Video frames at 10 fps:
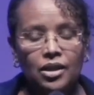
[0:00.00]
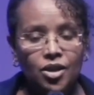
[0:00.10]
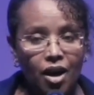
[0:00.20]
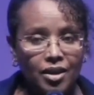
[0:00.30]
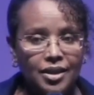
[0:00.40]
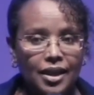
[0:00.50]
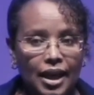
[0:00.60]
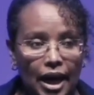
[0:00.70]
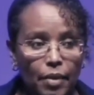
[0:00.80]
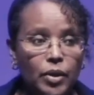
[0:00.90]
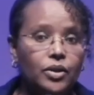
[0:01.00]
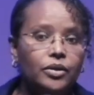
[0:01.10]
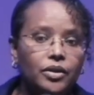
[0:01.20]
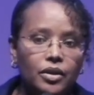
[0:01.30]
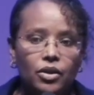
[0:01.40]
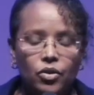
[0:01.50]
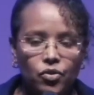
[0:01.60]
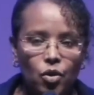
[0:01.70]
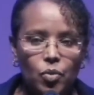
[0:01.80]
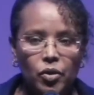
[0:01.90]
toxic chemicals in the
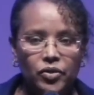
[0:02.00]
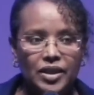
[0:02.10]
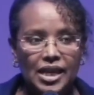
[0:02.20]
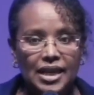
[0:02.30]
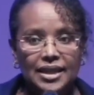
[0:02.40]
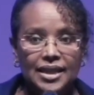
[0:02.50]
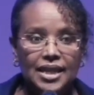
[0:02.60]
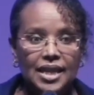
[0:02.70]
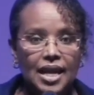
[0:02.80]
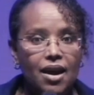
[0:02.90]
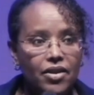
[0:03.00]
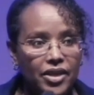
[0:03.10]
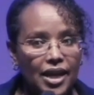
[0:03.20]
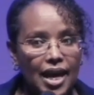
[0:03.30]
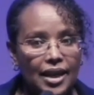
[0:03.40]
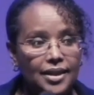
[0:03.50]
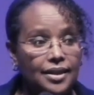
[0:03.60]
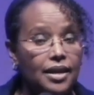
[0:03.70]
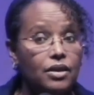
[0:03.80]
form of TNT, RDX,